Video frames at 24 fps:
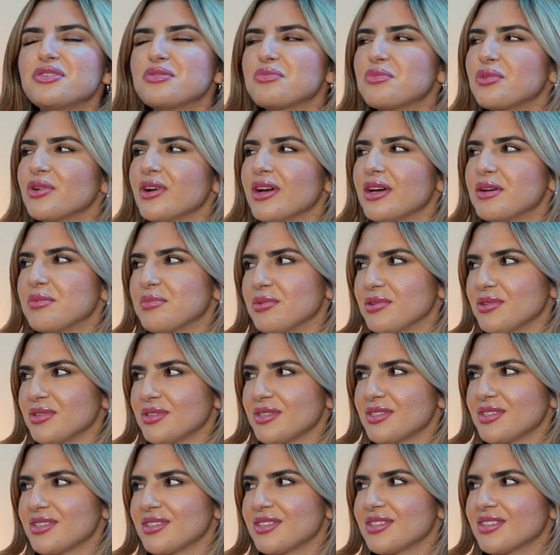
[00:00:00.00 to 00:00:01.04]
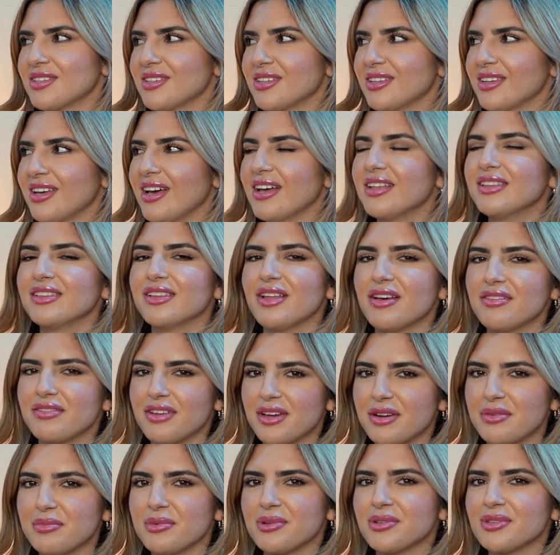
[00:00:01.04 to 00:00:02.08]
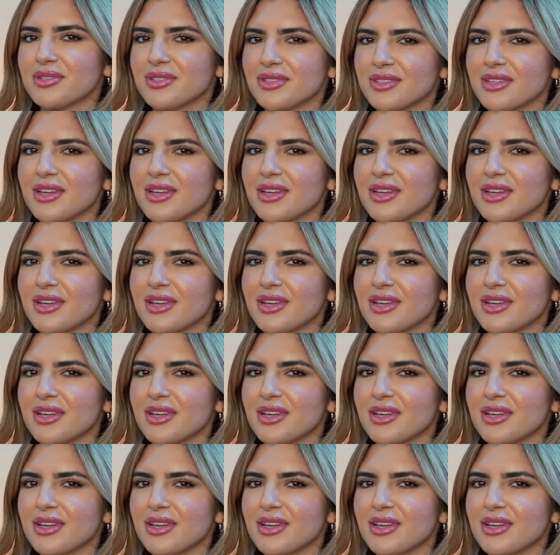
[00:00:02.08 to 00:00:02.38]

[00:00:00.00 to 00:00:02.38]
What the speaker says: do more edibles. I love edibles.